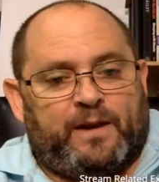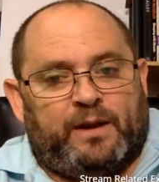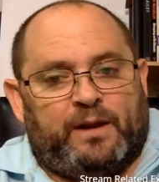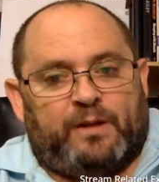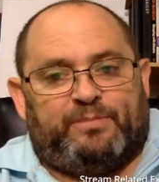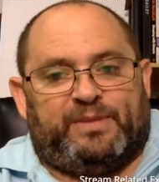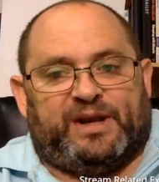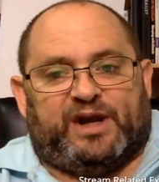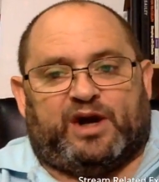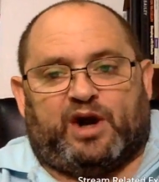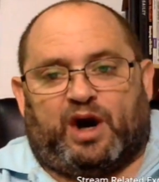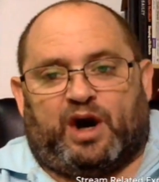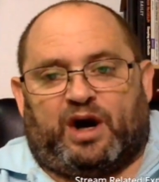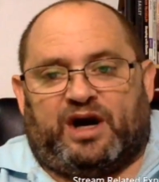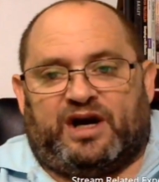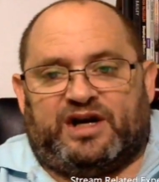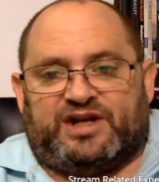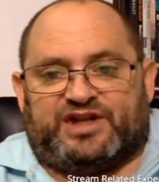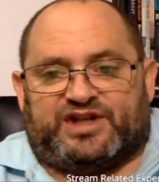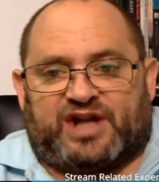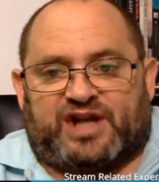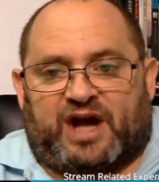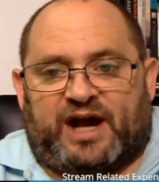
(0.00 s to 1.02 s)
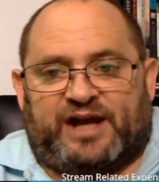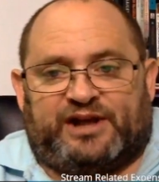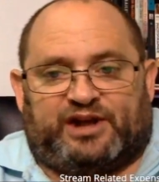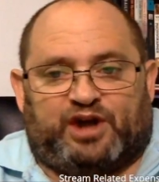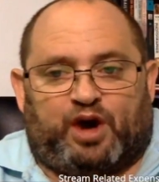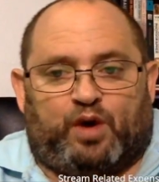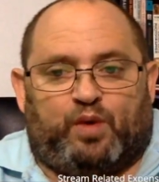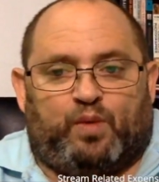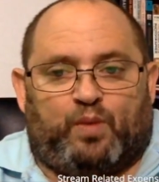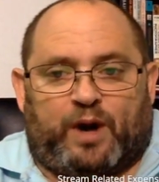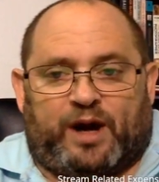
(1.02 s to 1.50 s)
because I
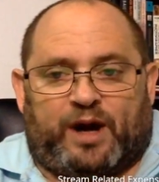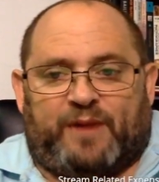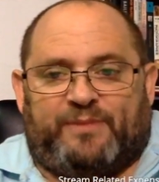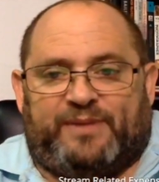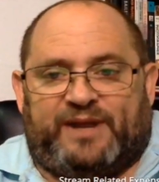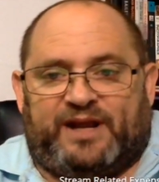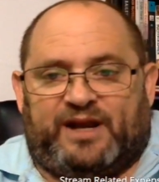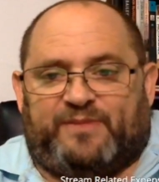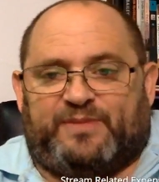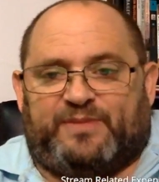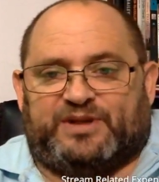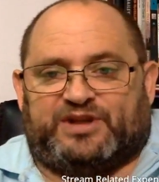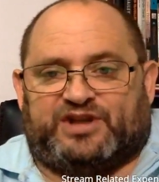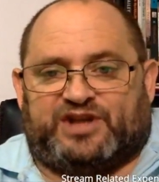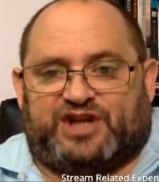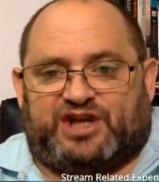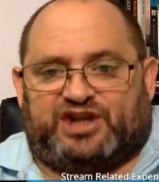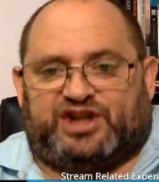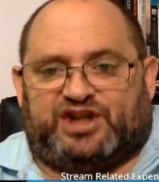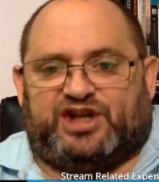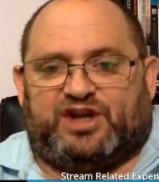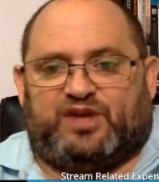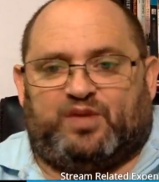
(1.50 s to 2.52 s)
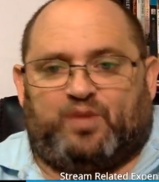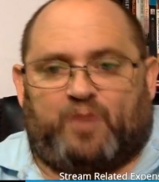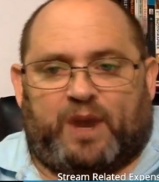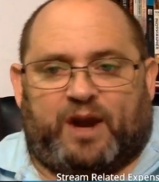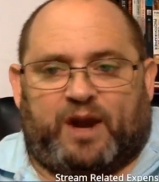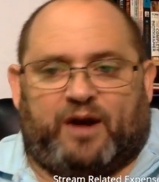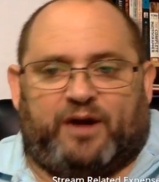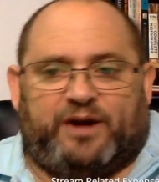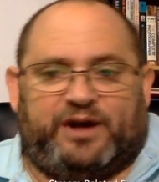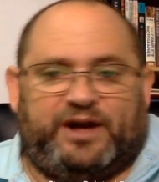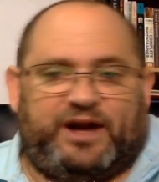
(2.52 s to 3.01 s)
don't want to be in a position
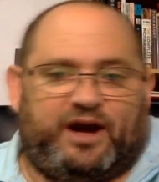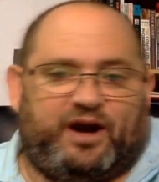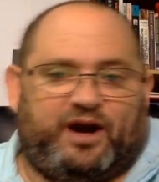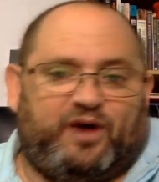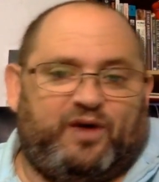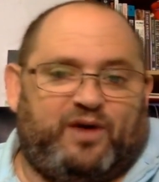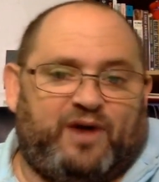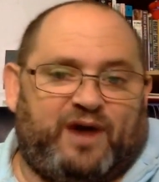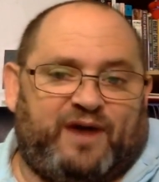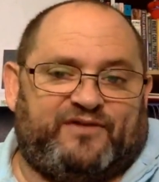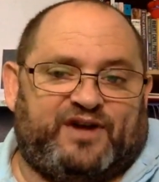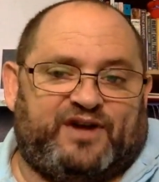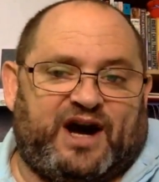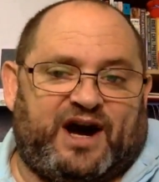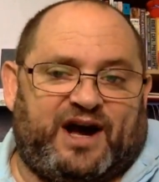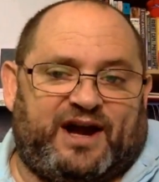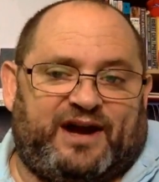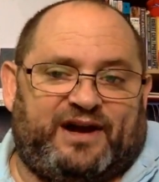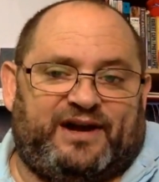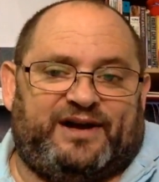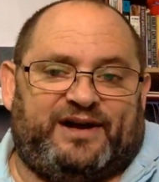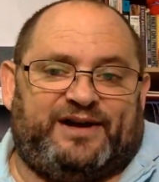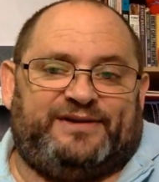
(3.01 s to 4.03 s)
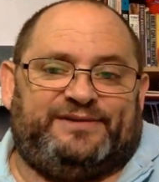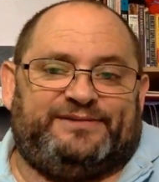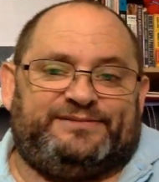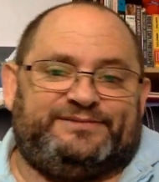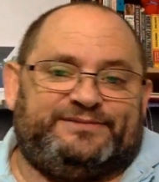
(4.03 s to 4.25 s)
where, I've got to,